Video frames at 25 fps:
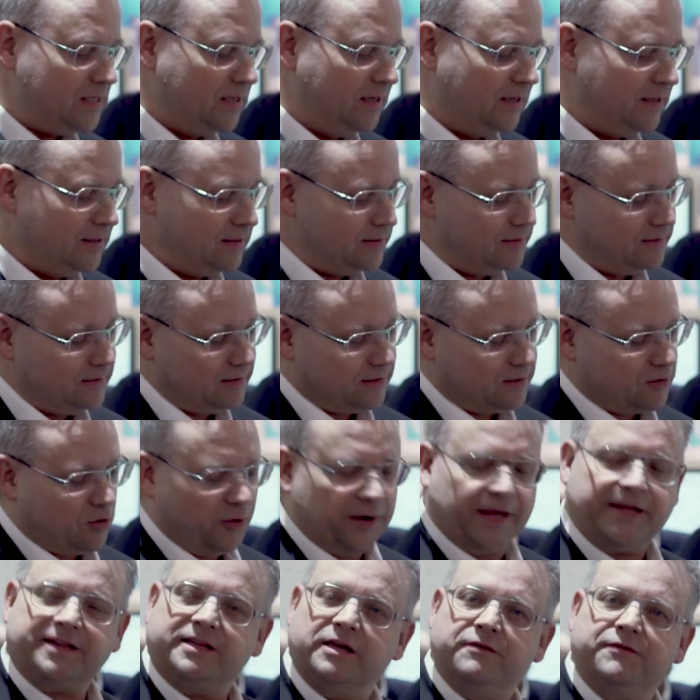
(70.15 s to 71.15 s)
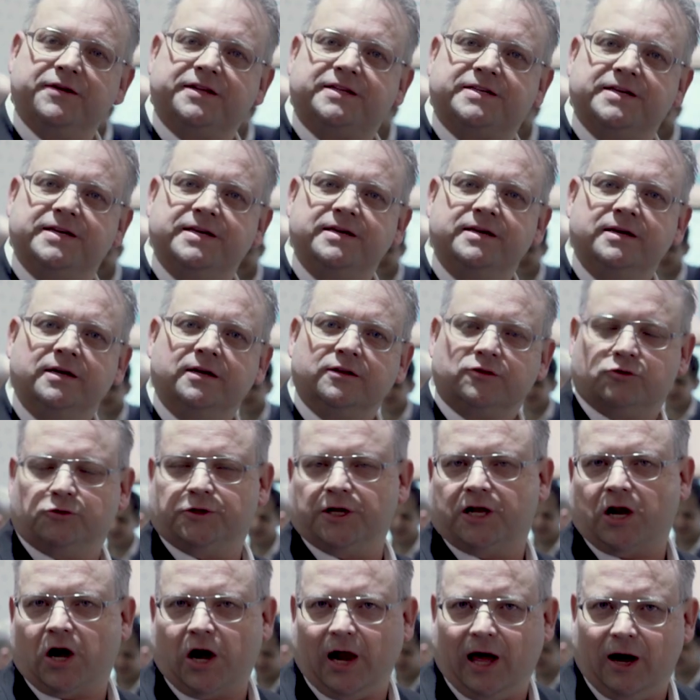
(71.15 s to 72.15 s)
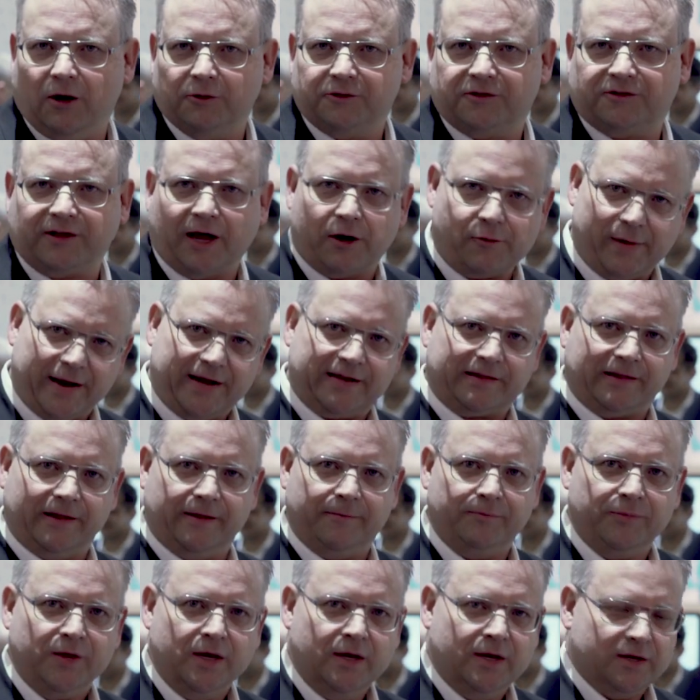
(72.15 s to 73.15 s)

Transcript: uh, connectivity to the cloud directly.